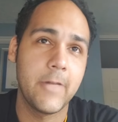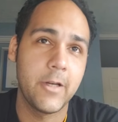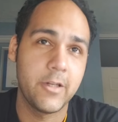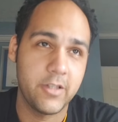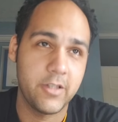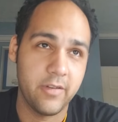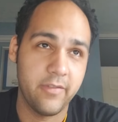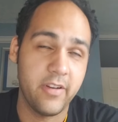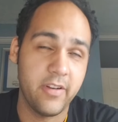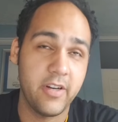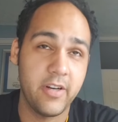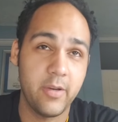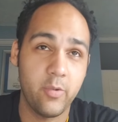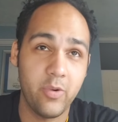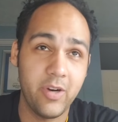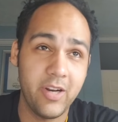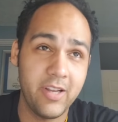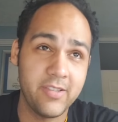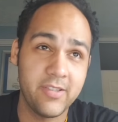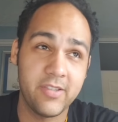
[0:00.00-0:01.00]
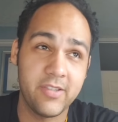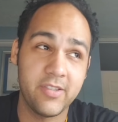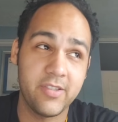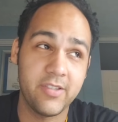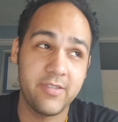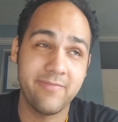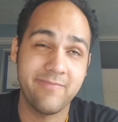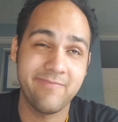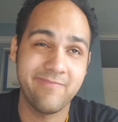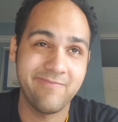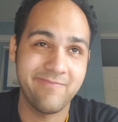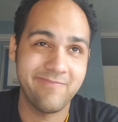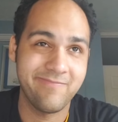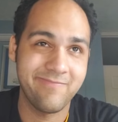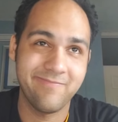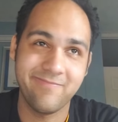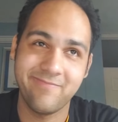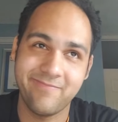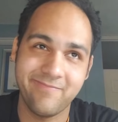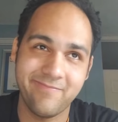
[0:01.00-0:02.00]
Shavani Willis,
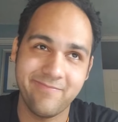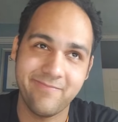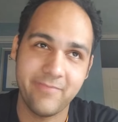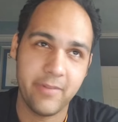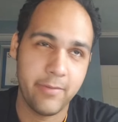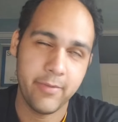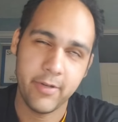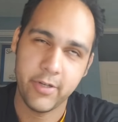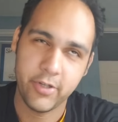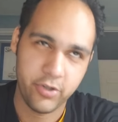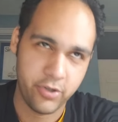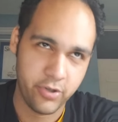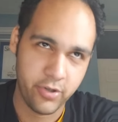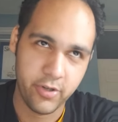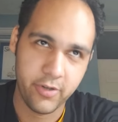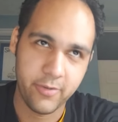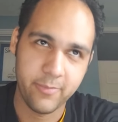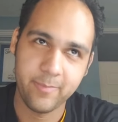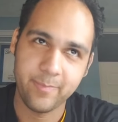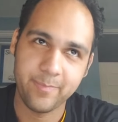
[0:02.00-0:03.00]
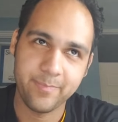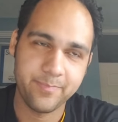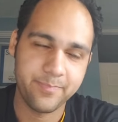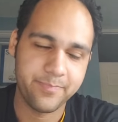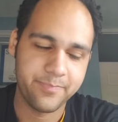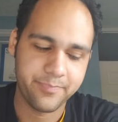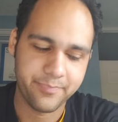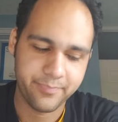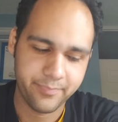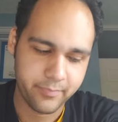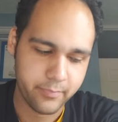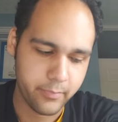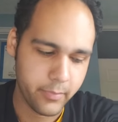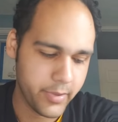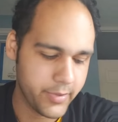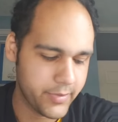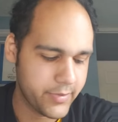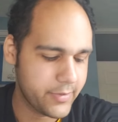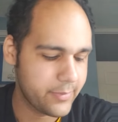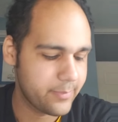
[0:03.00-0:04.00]
I'm not sure.
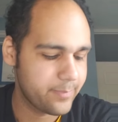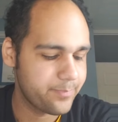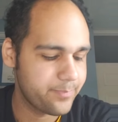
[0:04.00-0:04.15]
But